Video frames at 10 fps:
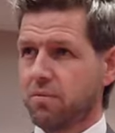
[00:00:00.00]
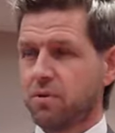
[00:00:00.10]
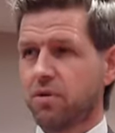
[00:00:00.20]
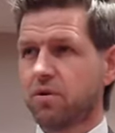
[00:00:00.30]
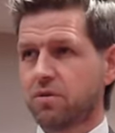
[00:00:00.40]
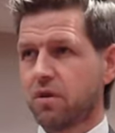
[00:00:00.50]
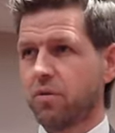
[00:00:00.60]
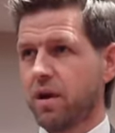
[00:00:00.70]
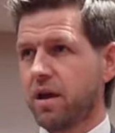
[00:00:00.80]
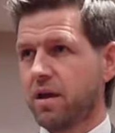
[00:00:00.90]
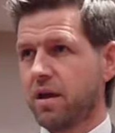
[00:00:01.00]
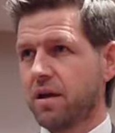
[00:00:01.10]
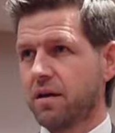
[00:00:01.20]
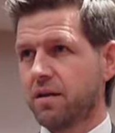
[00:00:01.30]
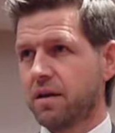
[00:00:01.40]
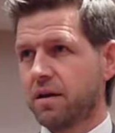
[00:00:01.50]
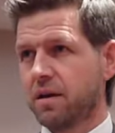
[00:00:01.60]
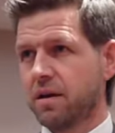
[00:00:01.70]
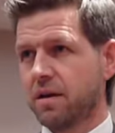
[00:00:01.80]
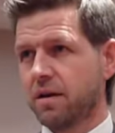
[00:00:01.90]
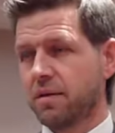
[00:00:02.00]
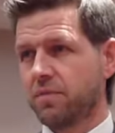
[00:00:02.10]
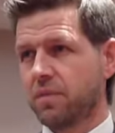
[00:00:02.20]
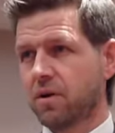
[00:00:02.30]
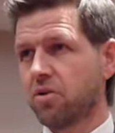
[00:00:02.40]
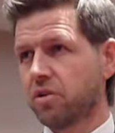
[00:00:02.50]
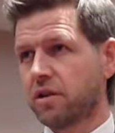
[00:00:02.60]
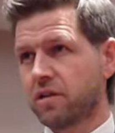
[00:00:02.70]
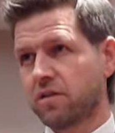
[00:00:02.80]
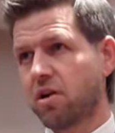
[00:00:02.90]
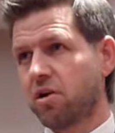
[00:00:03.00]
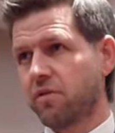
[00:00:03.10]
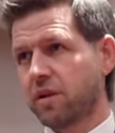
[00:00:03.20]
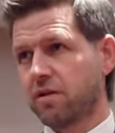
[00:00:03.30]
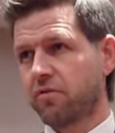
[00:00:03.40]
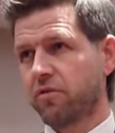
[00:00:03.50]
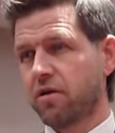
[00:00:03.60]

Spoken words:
but also a contactless card reader